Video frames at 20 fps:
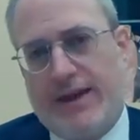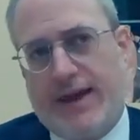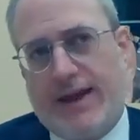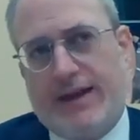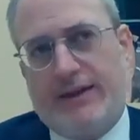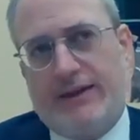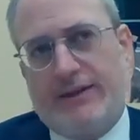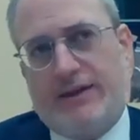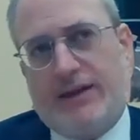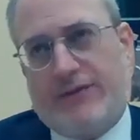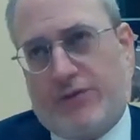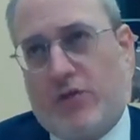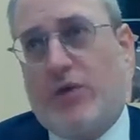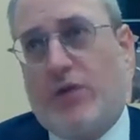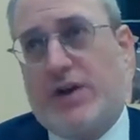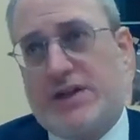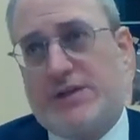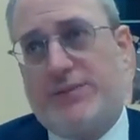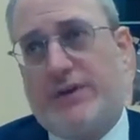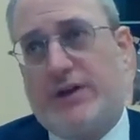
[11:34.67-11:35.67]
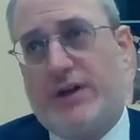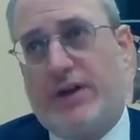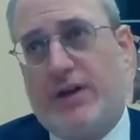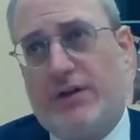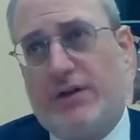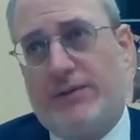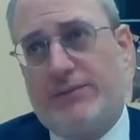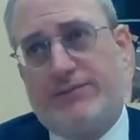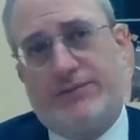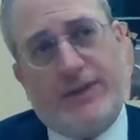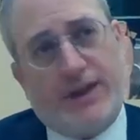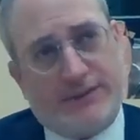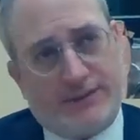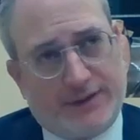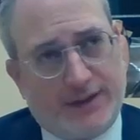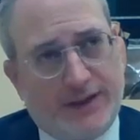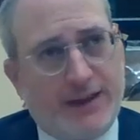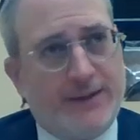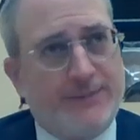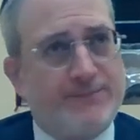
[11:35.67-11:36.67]
And of course, we know
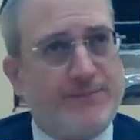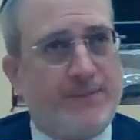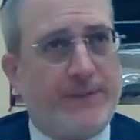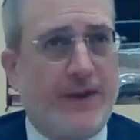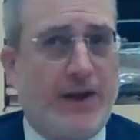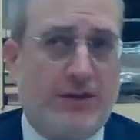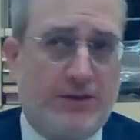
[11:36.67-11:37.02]
that the